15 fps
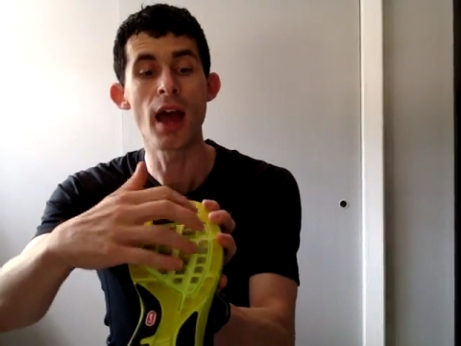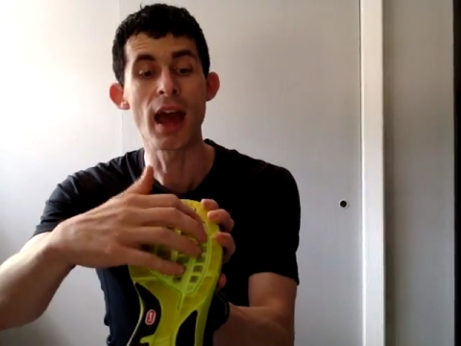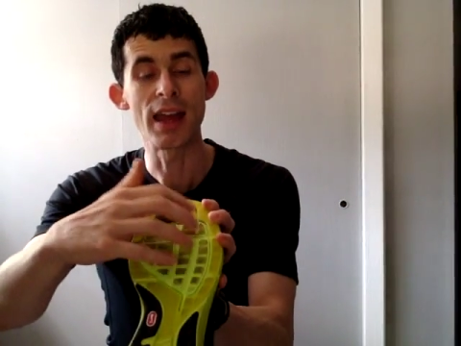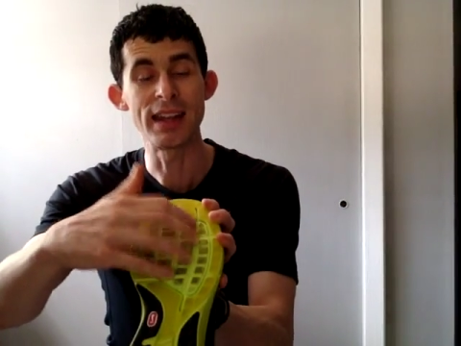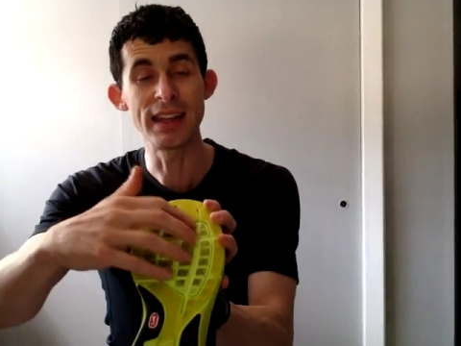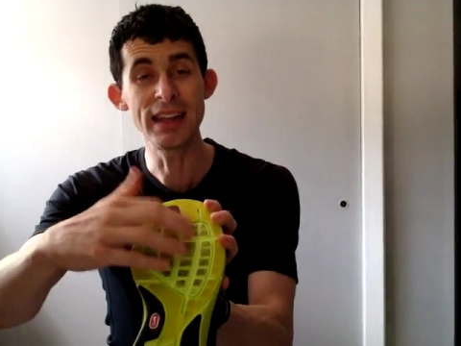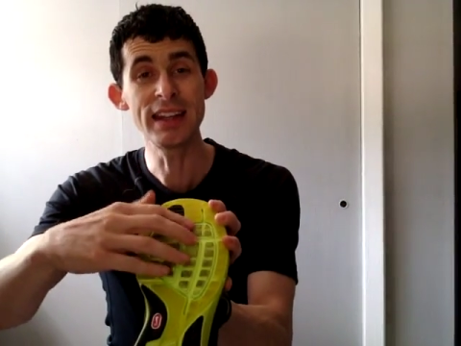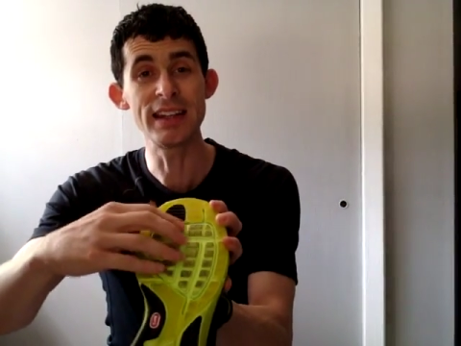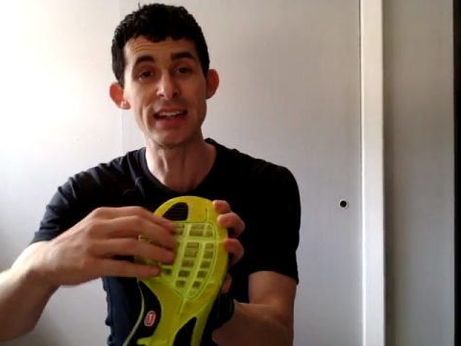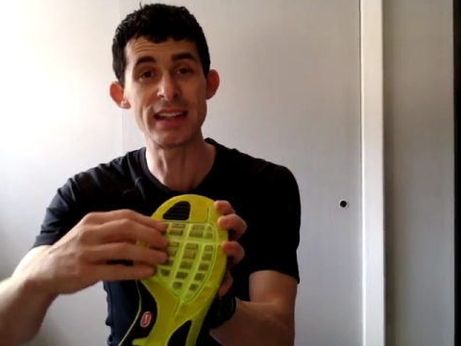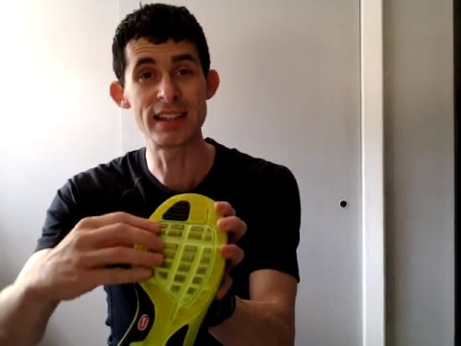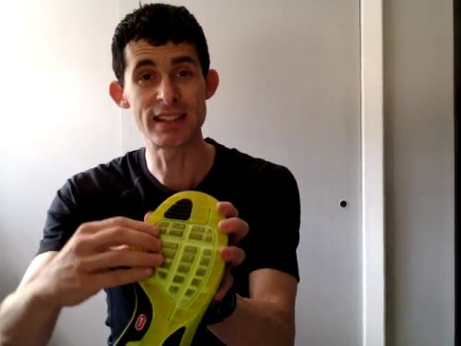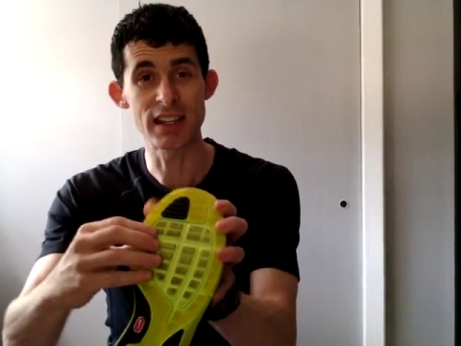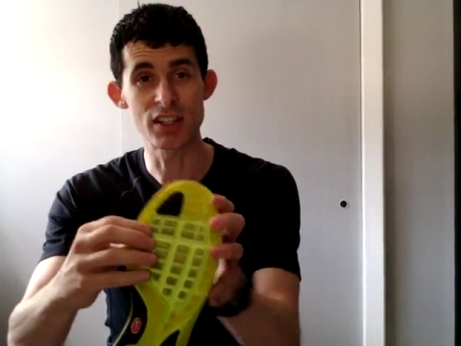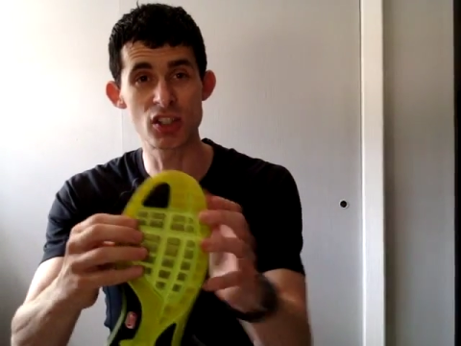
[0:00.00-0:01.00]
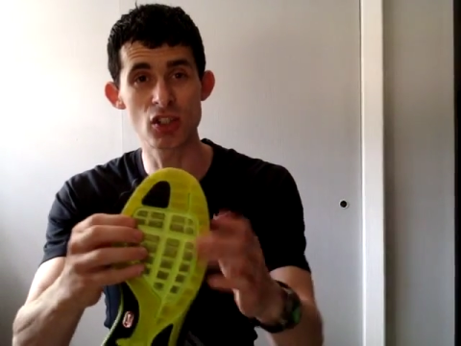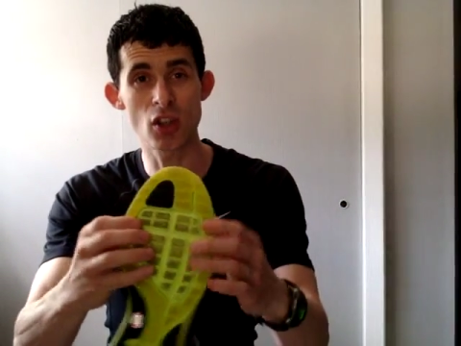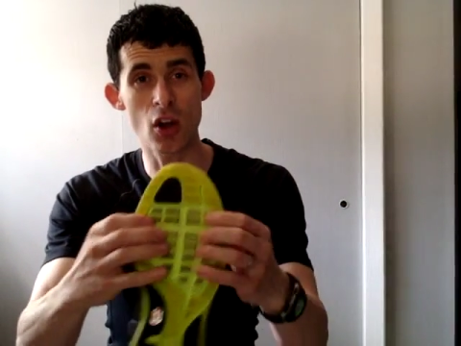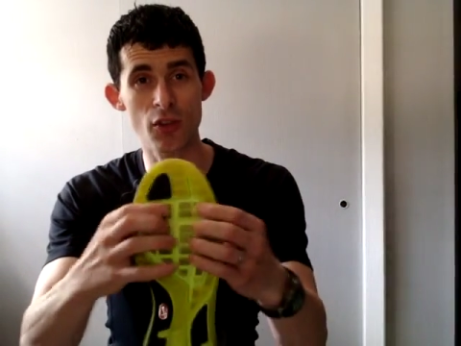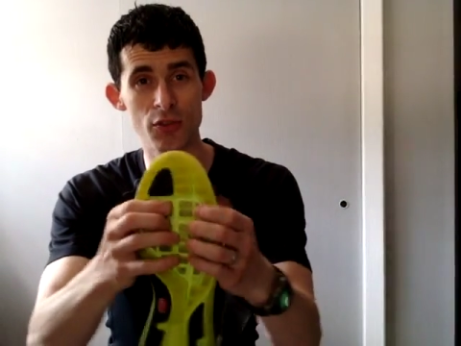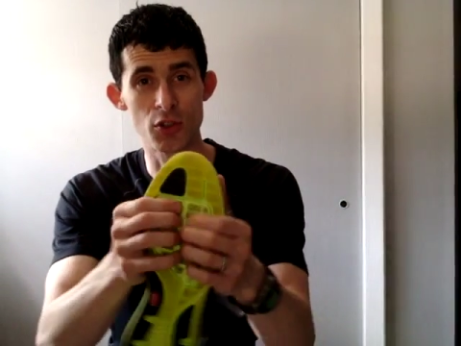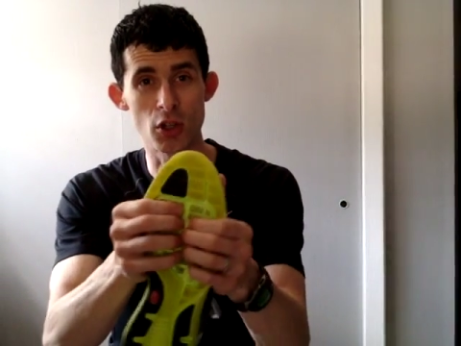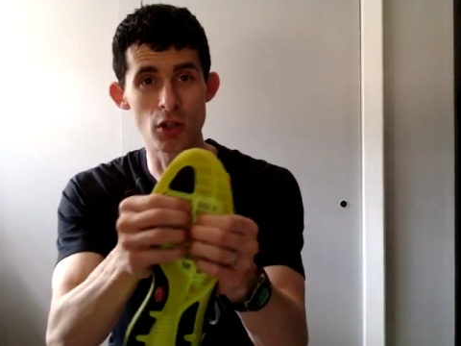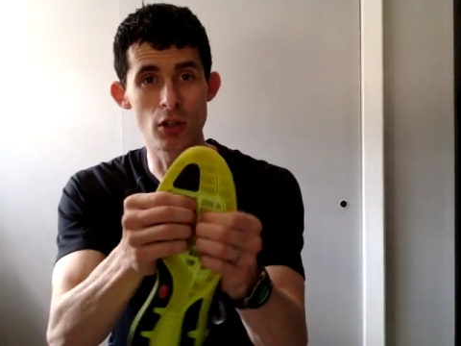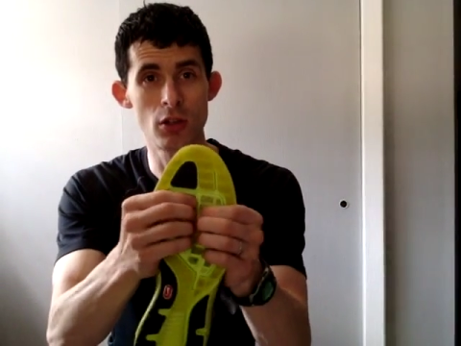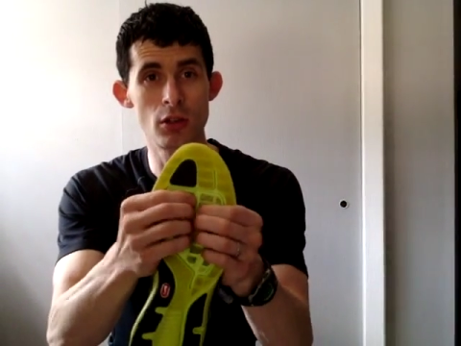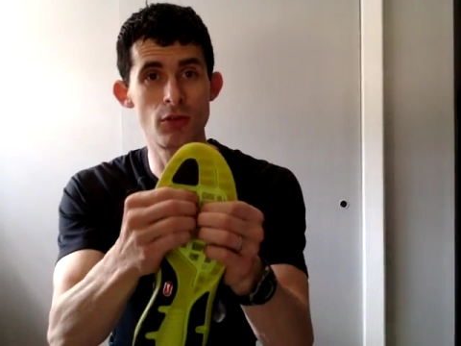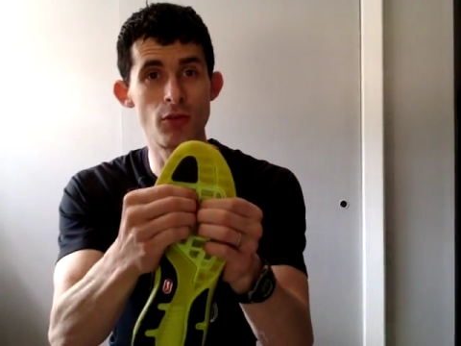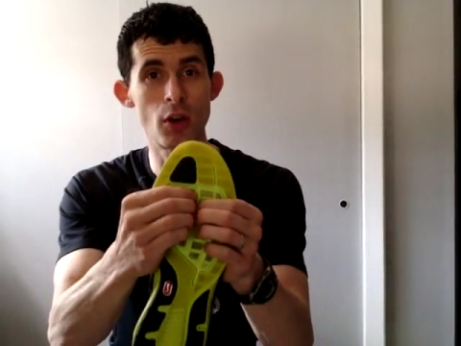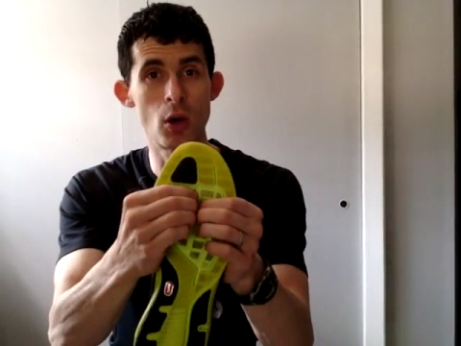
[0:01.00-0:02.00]
and in it is a softer
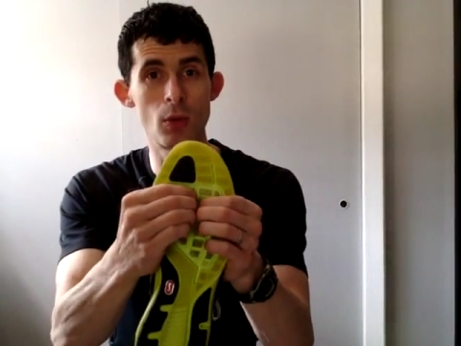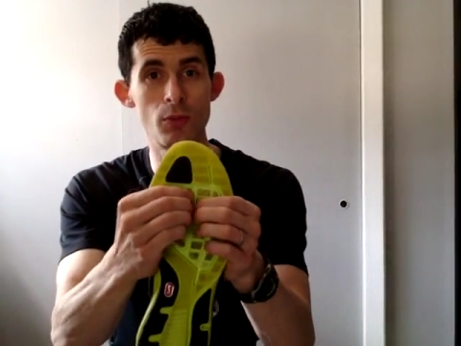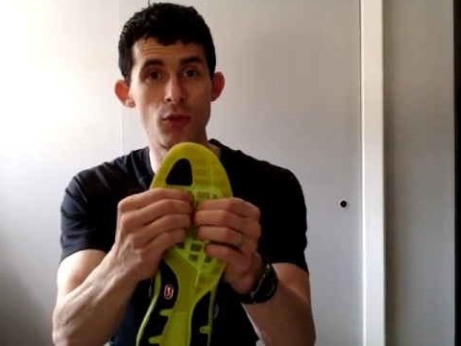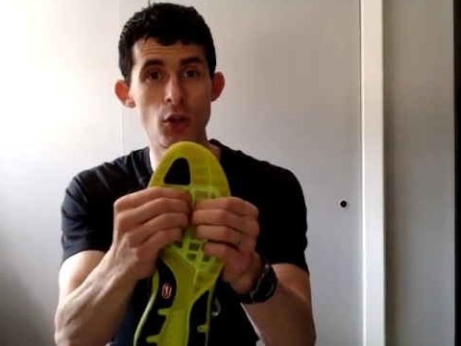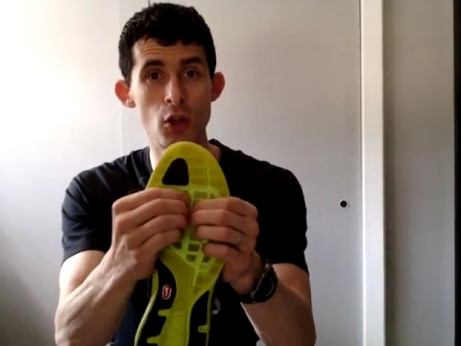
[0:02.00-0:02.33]
foam